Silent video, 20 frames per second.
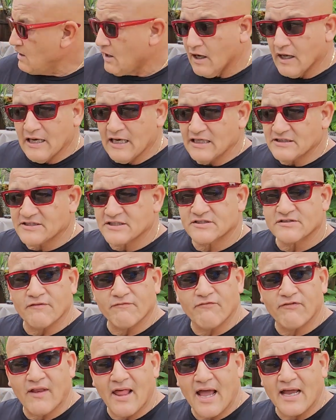Unless it's a
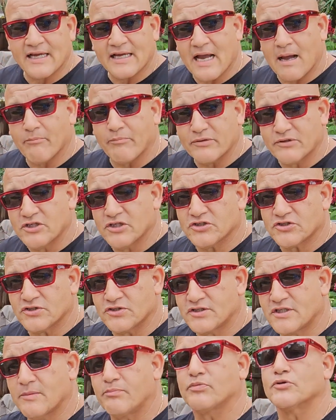flying competition
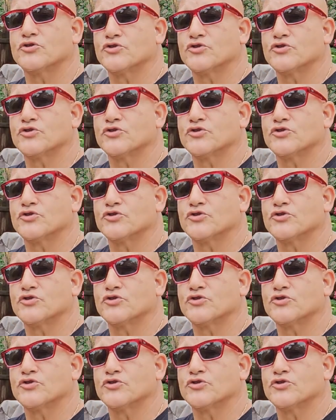tippler